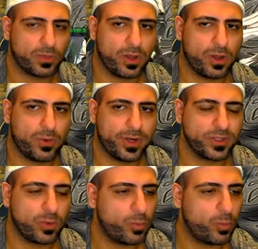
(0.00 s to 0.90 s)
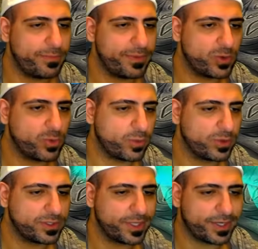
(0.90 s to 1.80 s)
Alright, so 1 minute 21
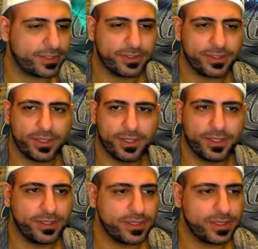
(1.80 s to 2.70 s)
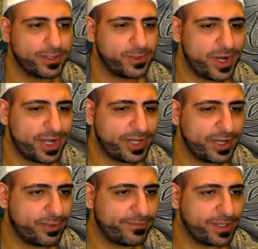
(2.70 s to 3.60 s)
seconds to get the dragon. Now
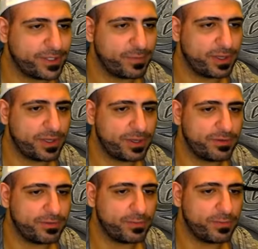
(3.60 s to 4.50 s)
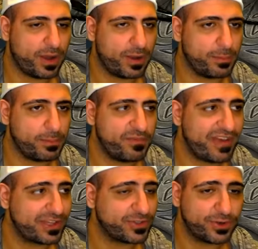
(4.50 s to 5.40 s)
the fight should be
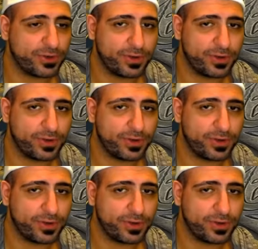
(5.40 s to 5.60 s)
faster.